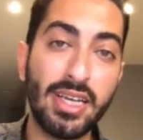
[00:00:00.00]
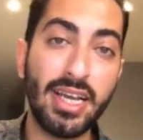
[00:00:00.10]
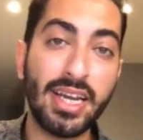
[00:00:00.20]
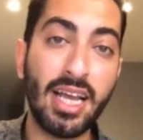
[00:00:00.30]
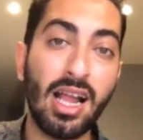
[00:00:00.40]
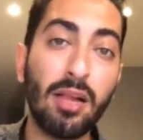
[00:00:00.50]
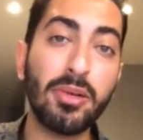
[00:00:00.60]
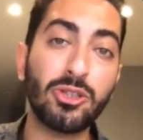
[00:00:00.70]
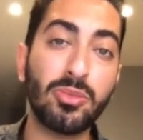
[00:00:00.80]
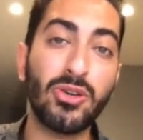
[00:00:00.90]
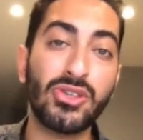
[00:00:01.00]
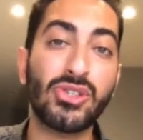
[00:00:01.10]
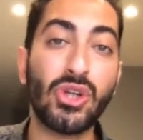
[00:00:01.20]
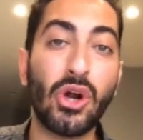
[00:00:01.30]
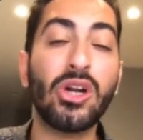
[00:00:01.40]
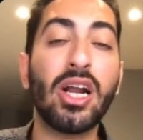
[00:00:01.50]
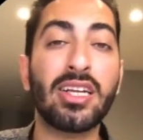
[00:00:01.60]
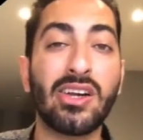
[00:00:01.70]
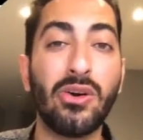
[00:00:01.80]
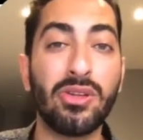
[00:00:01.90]
and I help entrepreneurs start
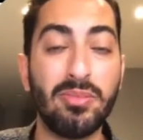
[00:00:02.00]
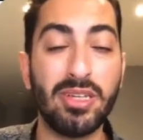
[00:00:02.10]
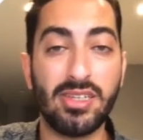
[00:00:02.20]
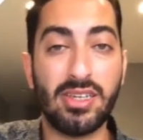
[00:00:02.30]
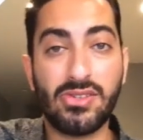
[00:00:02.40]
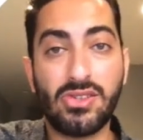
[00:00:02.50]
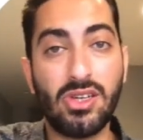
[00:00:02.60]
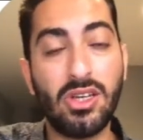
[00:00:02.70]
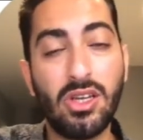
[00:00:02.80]
and grow their business.